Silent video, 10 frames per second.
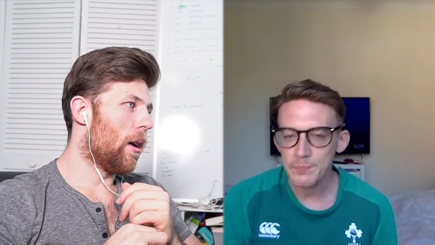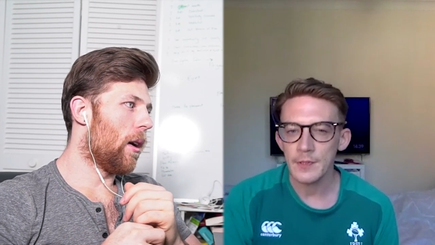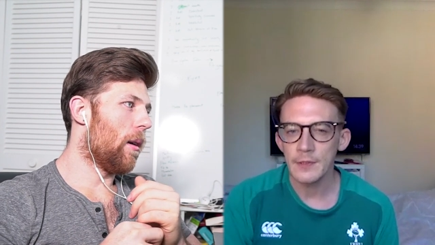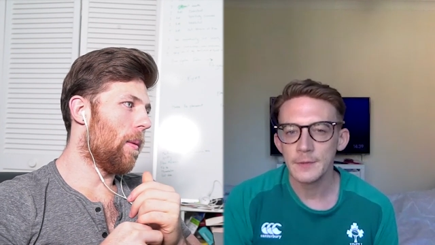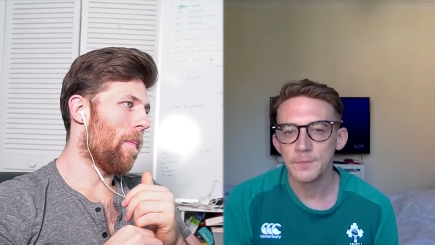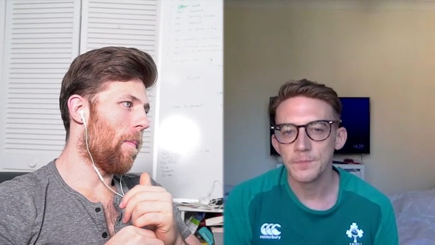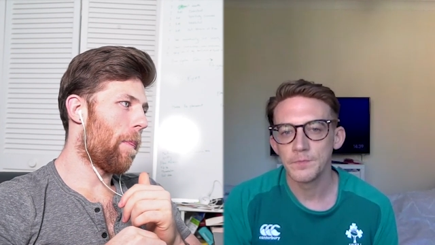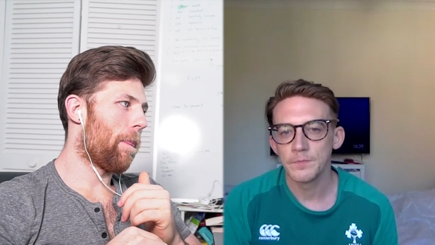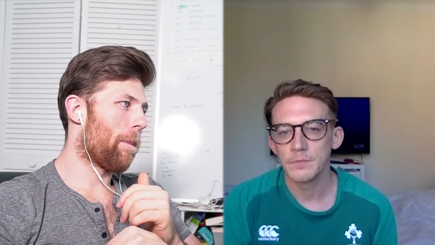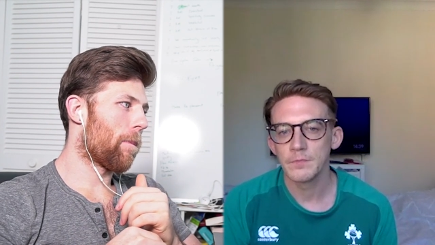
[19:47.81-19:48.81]
Speaker 1: Um,
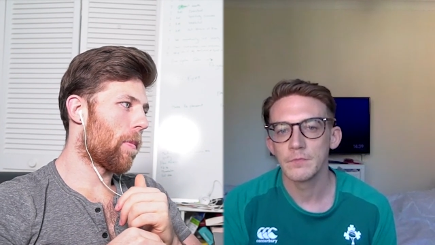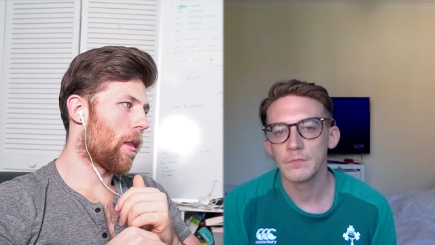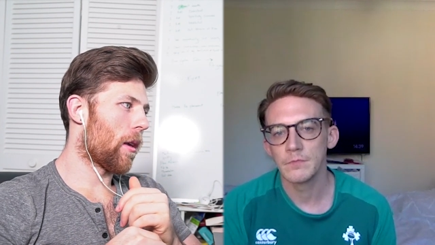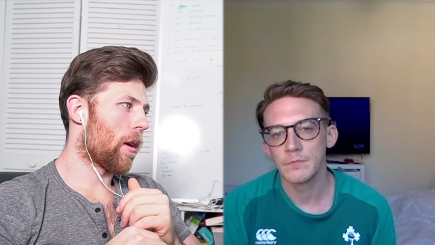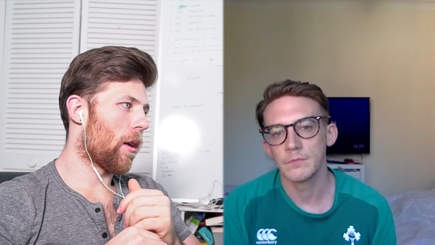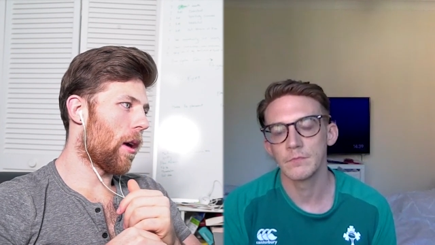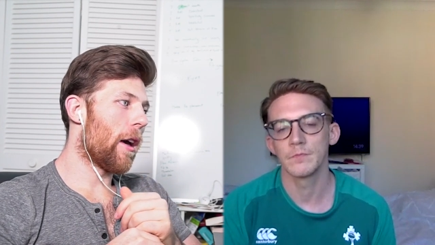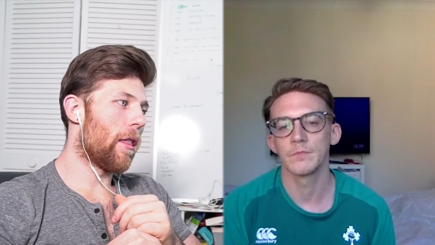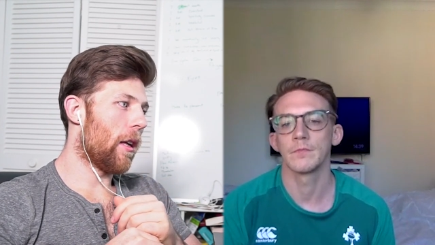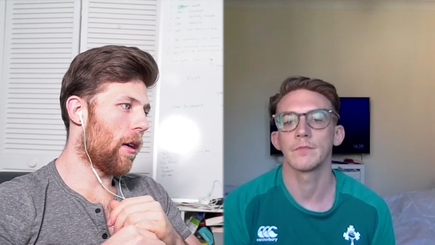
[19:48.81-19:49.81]

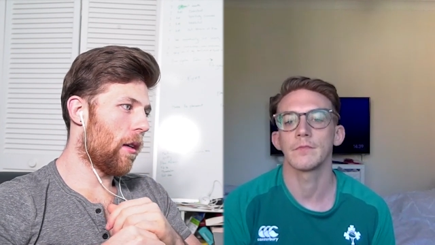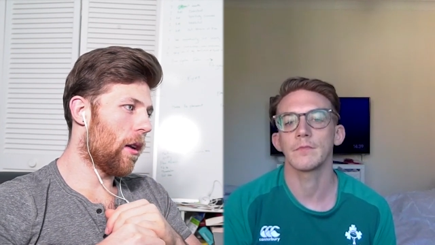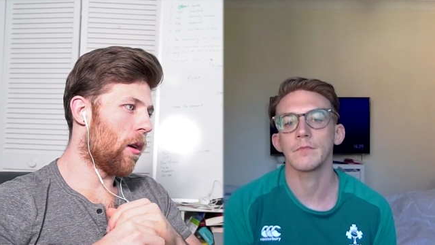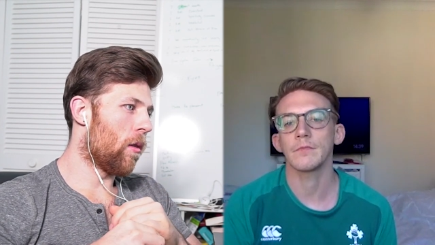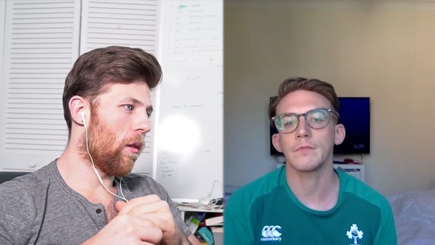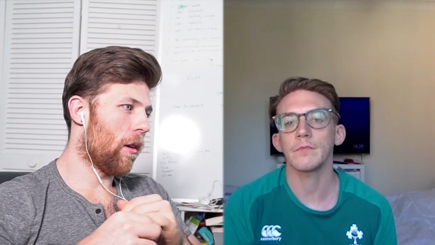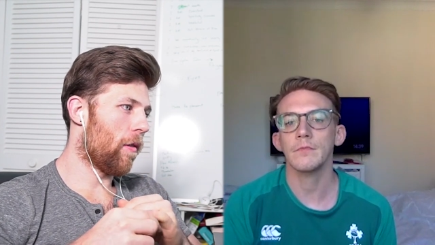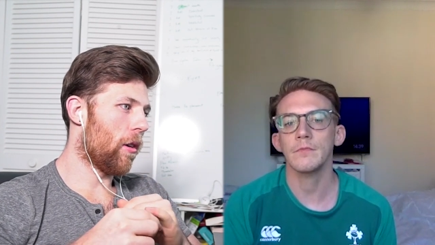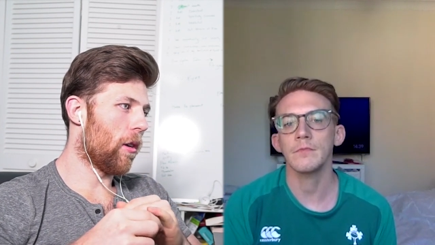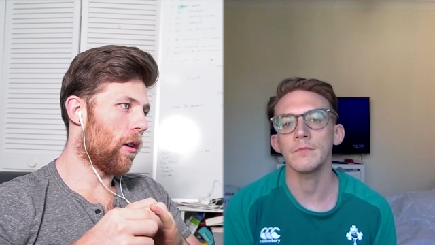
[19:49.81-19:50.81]
I think, you know,
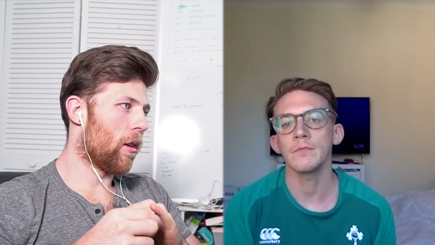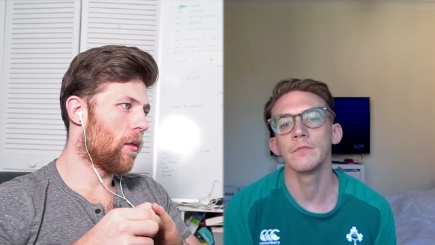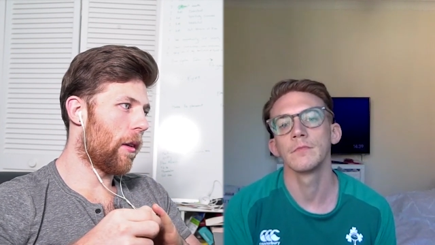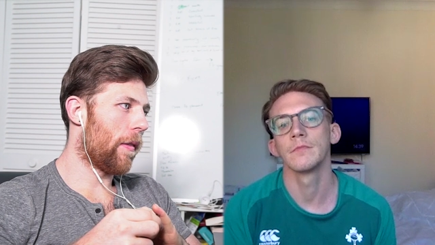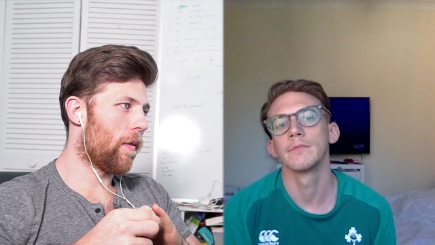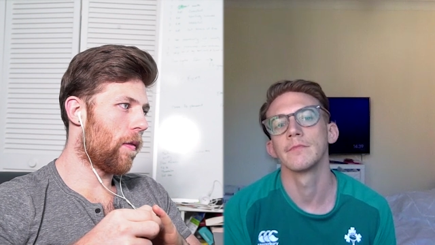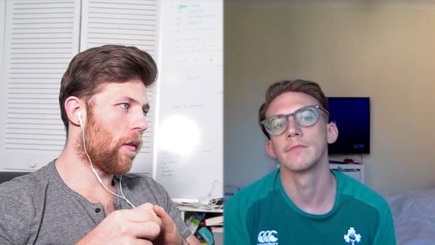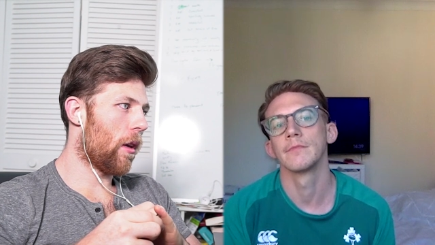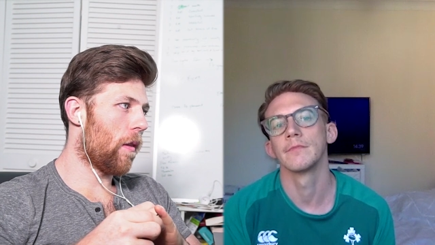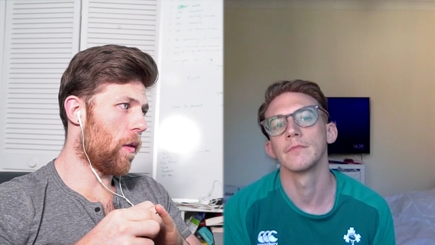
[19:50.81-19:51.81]
if you're, if
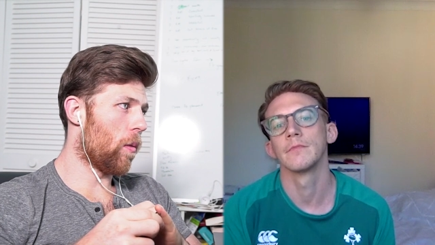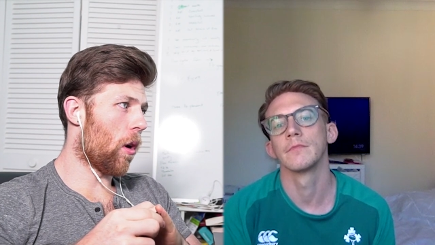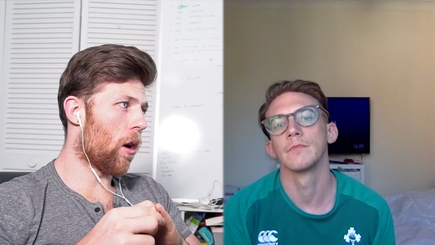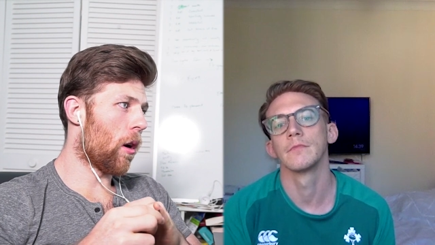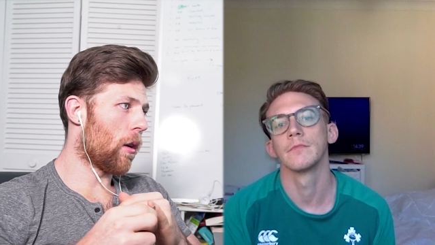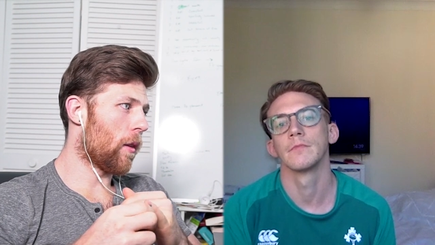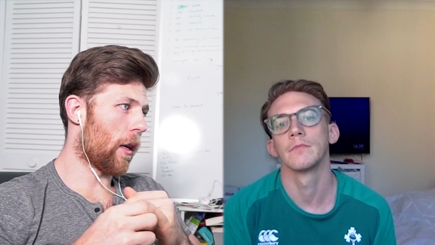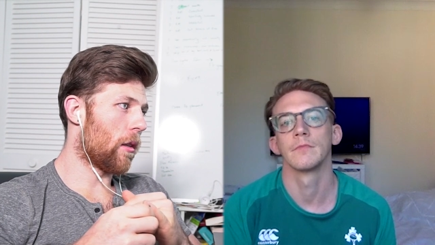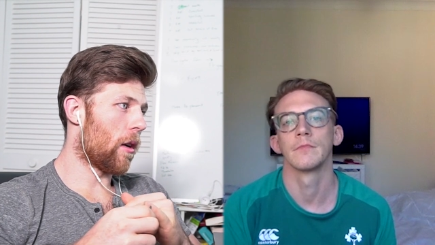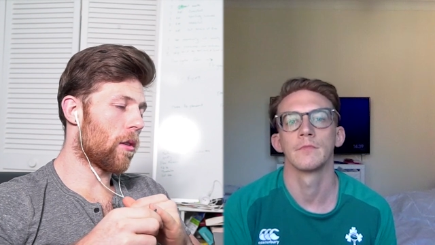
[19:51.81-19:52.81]
if you are
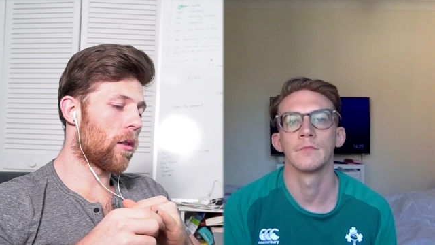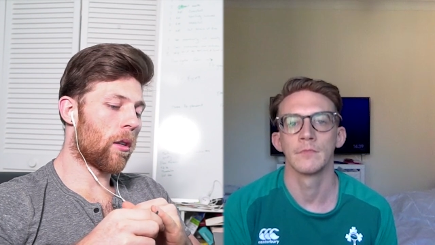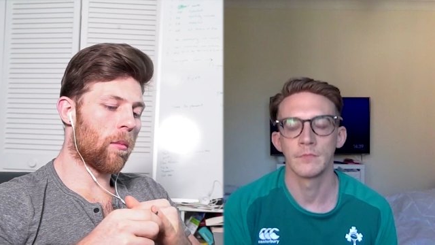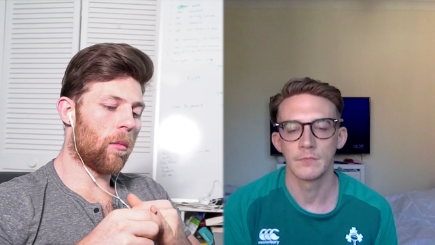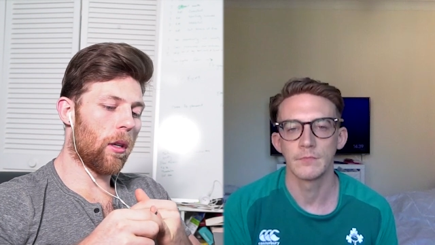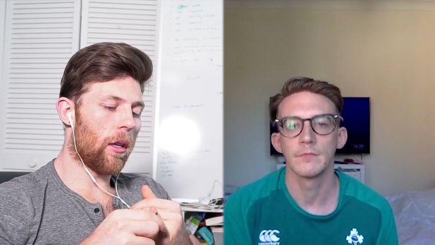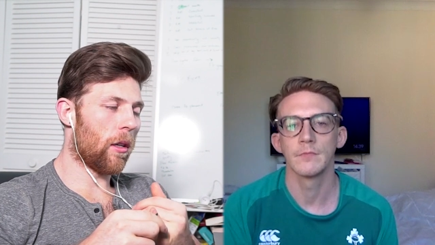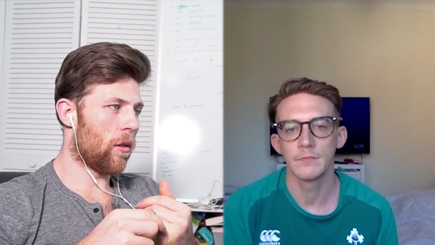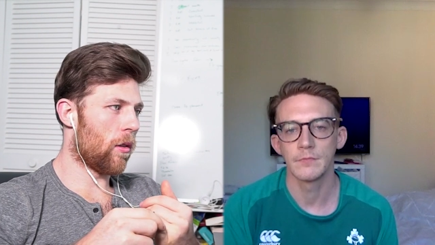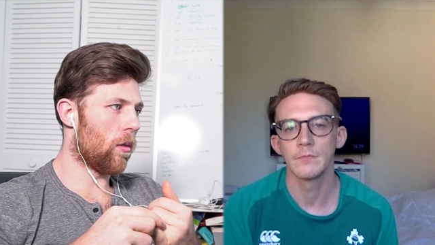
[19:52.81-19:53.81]
like long-term
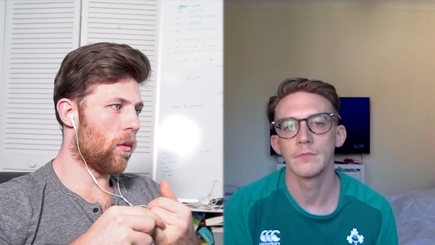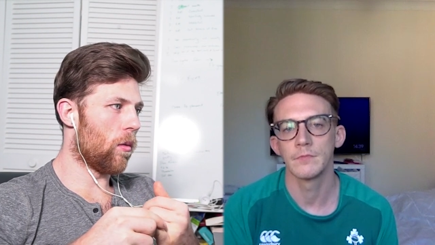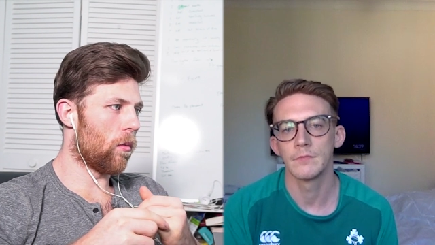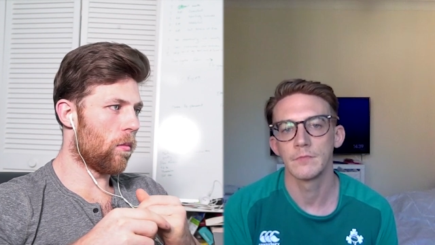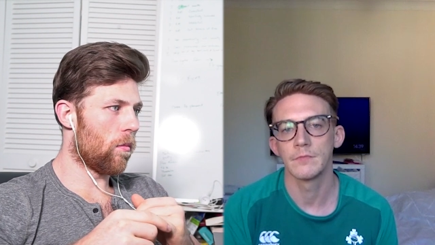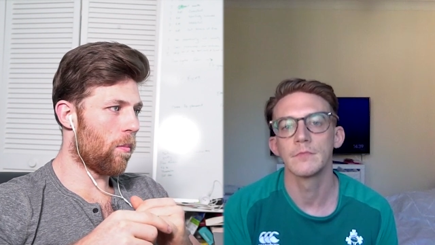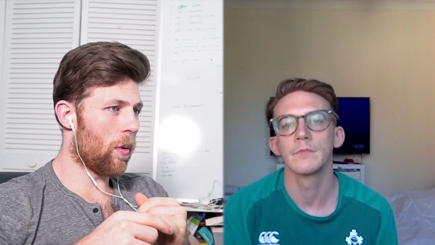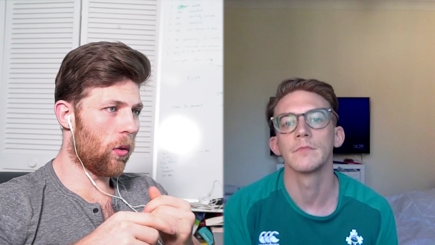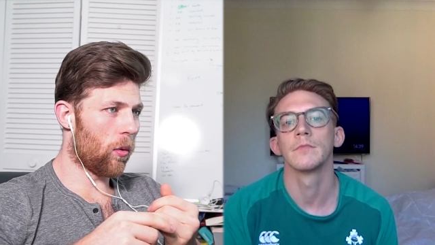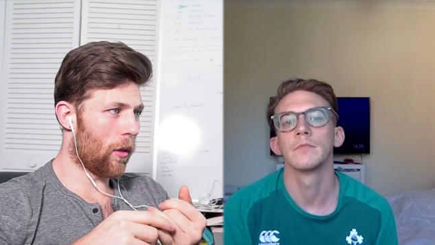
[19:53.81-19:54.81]
looking to
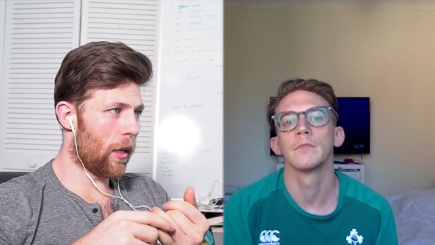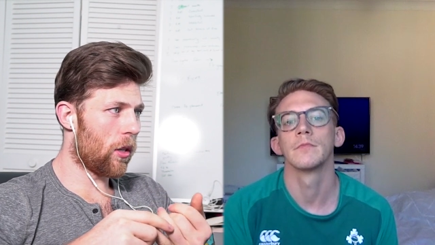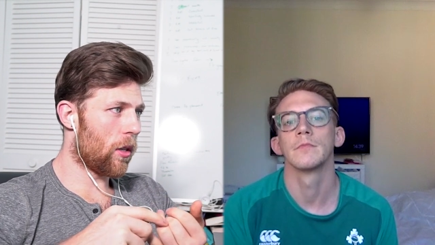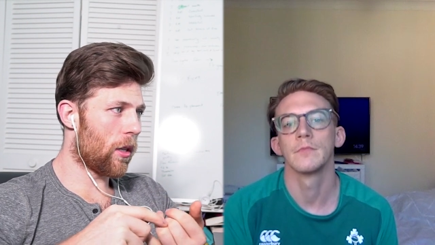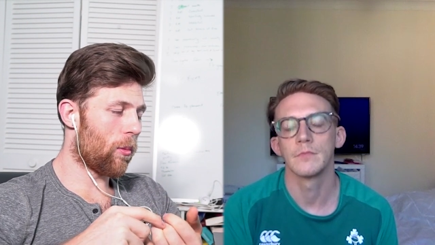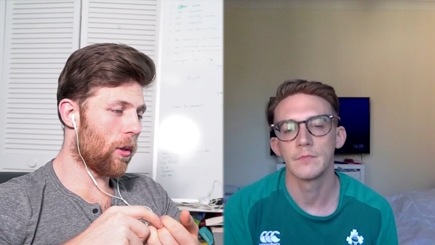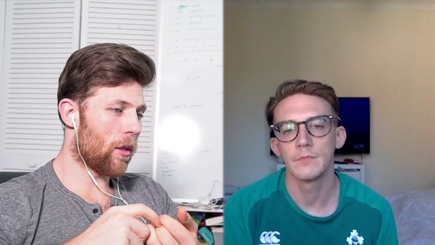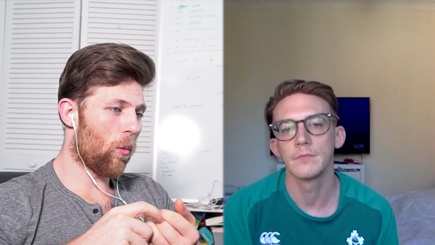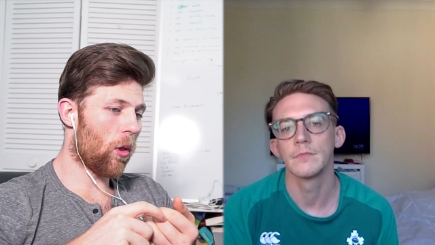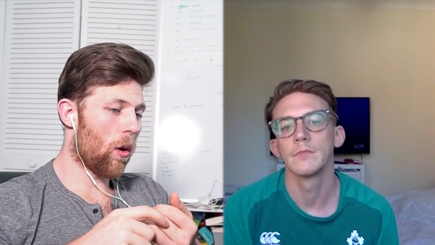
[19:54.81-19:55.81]
build a relationship with
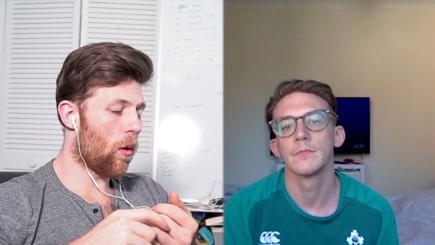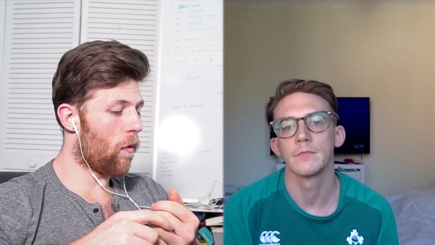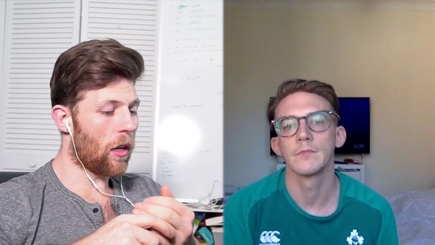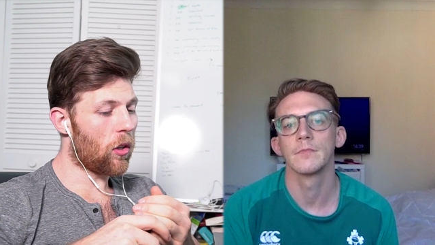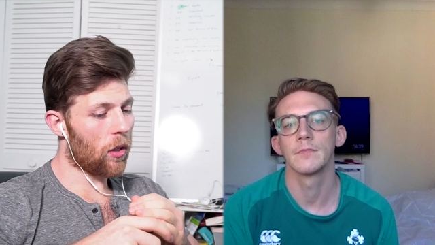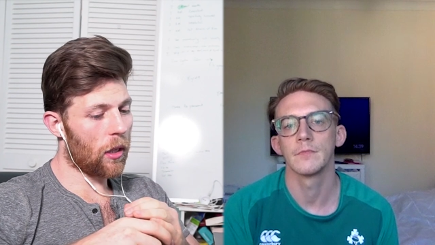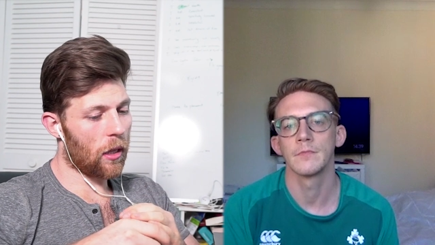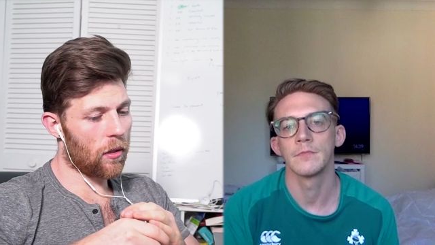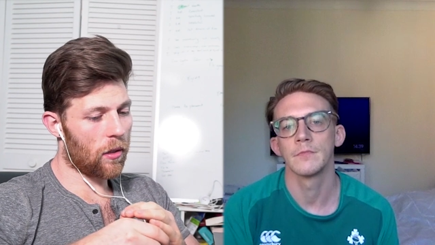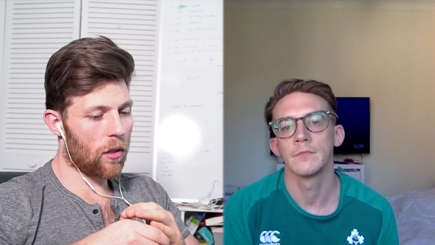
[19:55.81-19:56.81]
someone though,
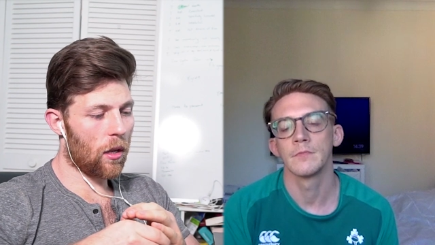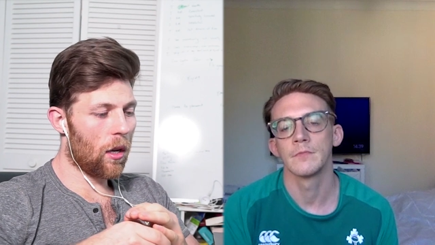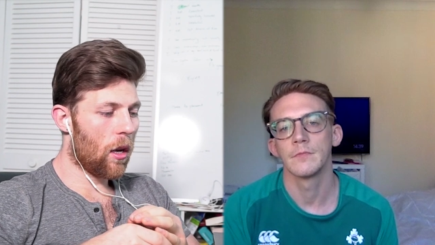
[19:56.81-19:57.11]
eventually it's